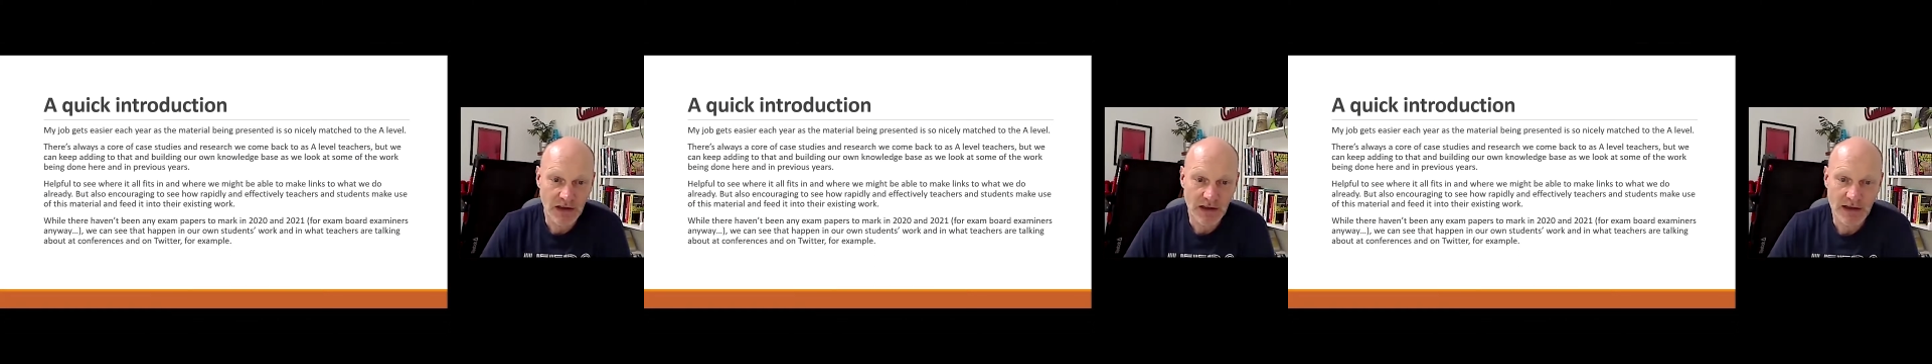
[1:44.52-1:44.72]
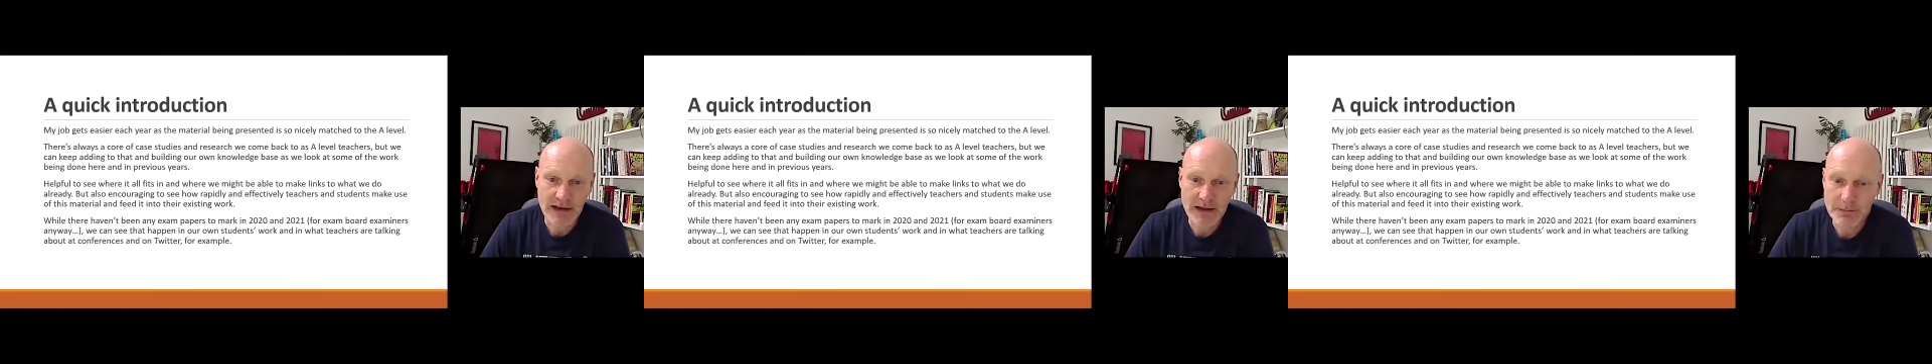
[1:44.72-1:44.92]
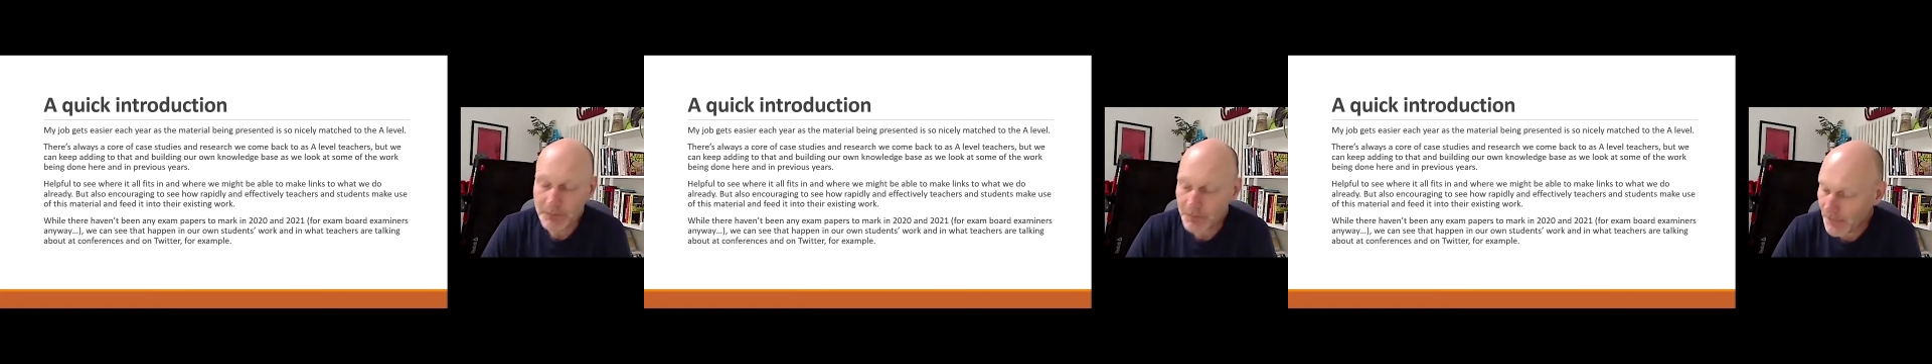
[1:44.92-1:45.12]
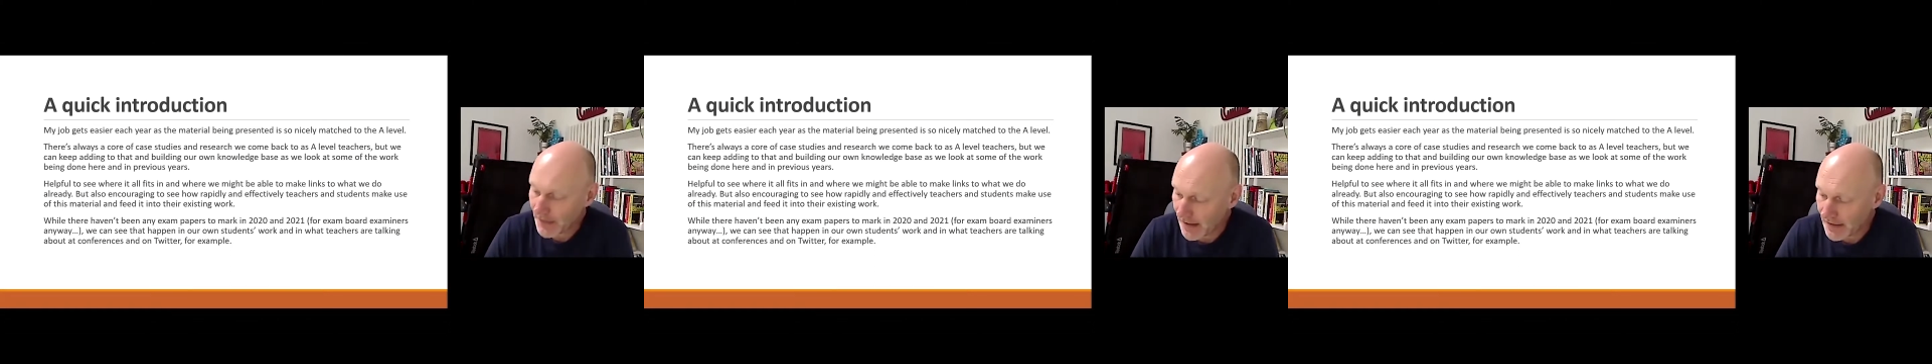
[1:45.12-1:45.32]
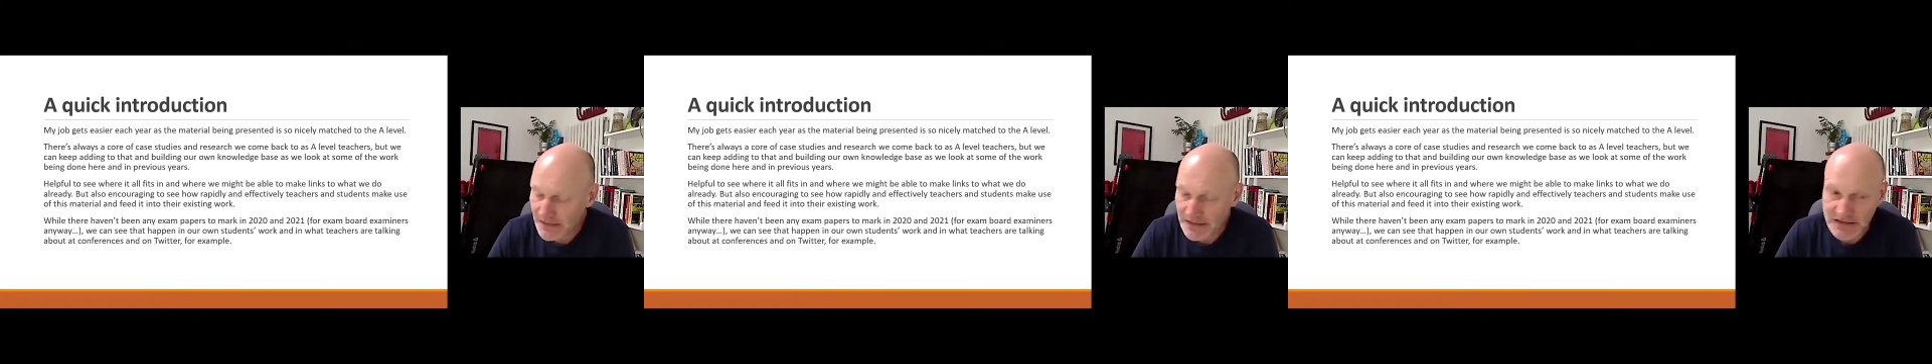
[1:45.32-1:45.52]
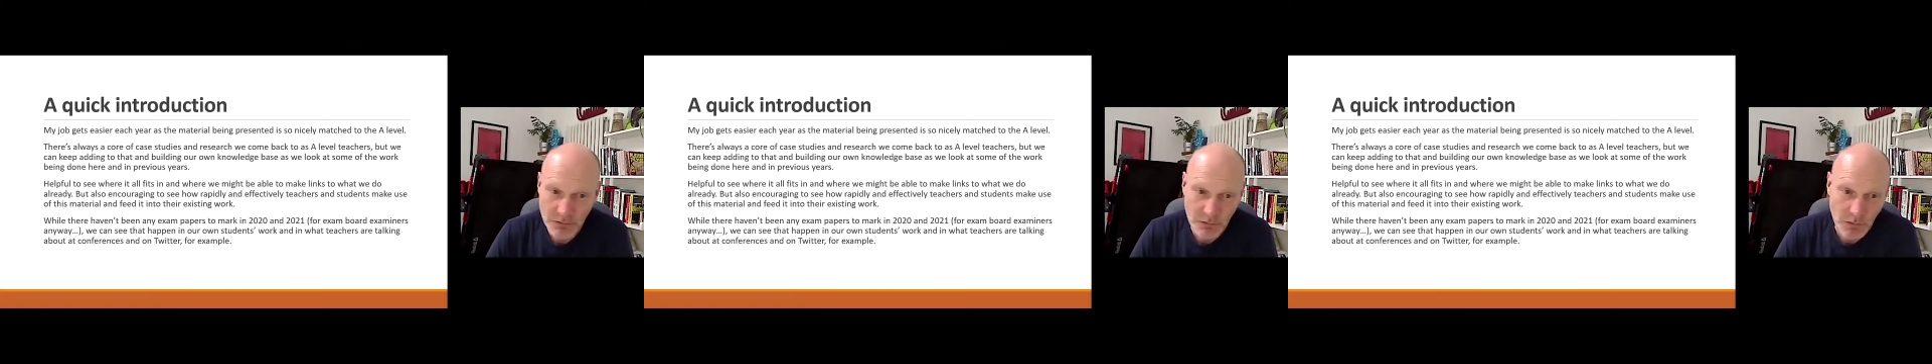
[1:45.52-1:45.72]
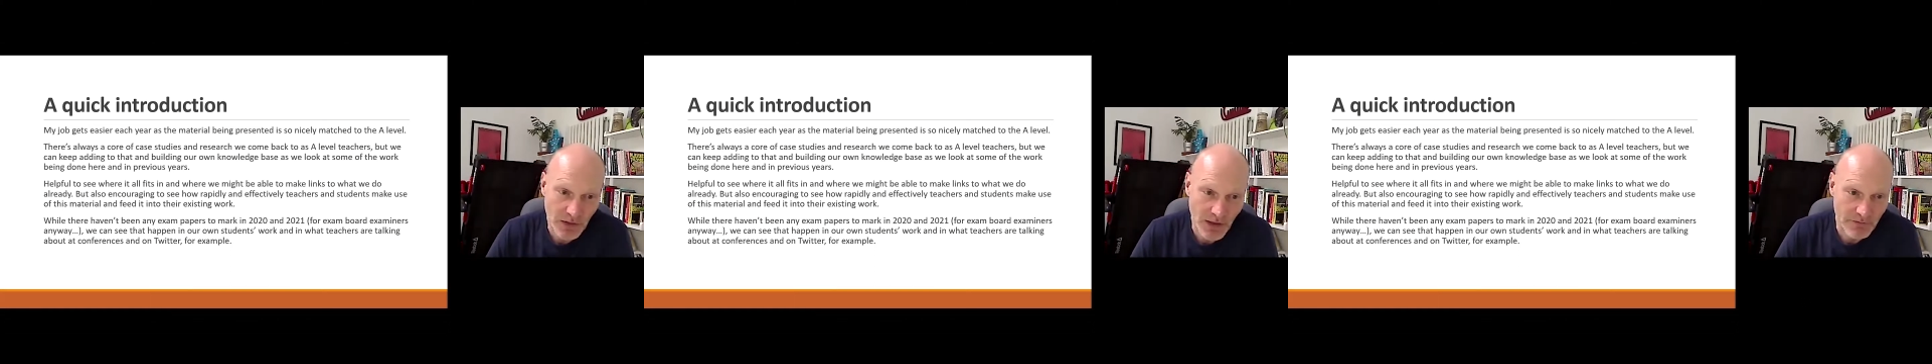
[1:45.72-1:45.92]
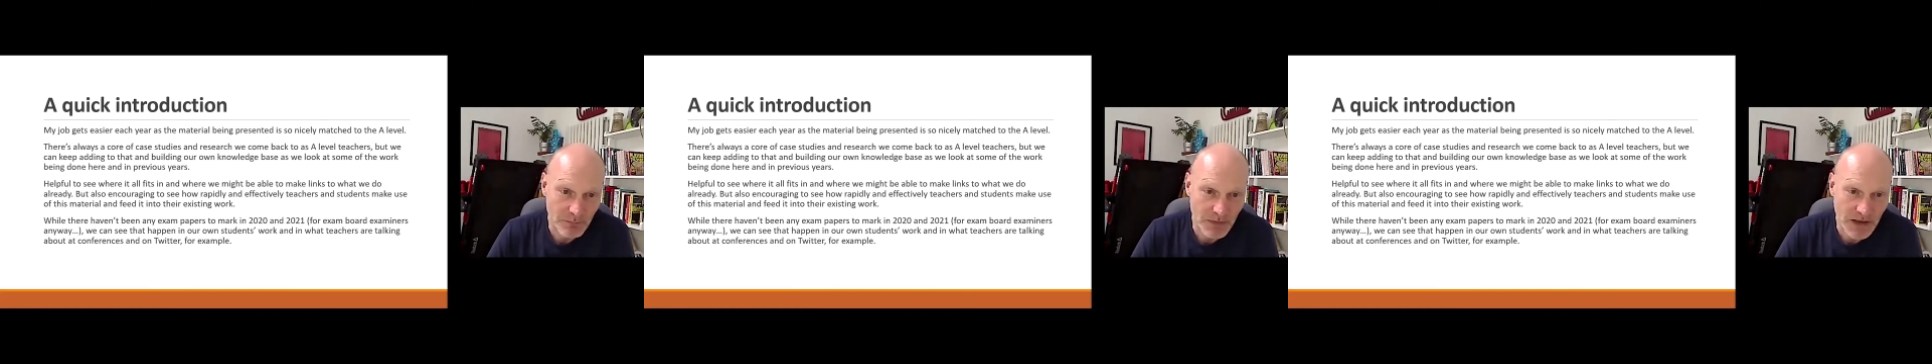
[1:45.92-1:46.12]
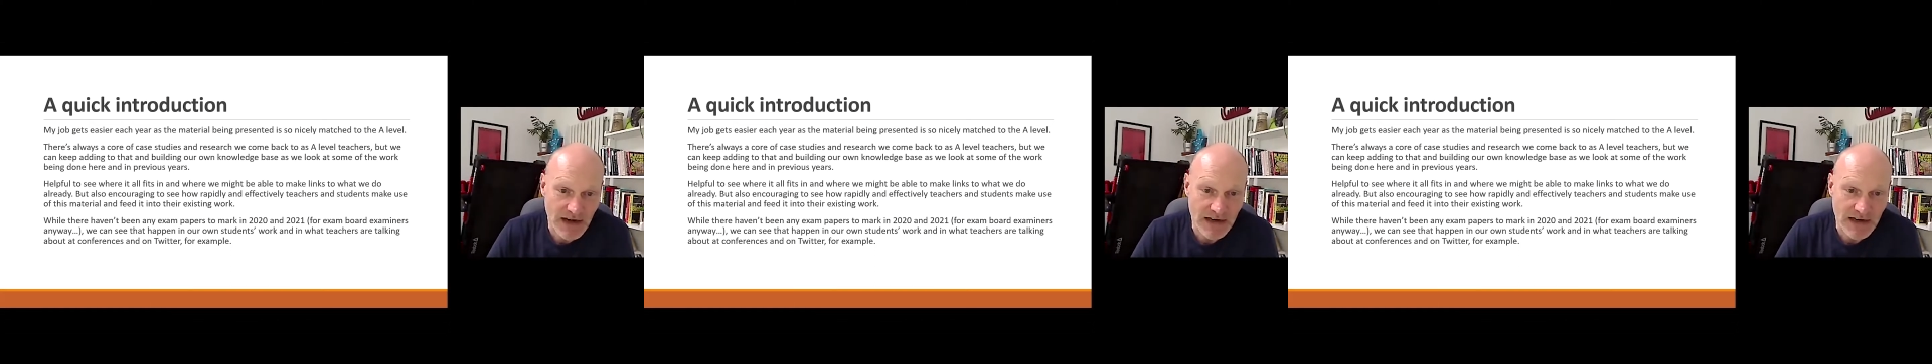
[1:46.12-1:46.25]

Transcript: And while there haven't been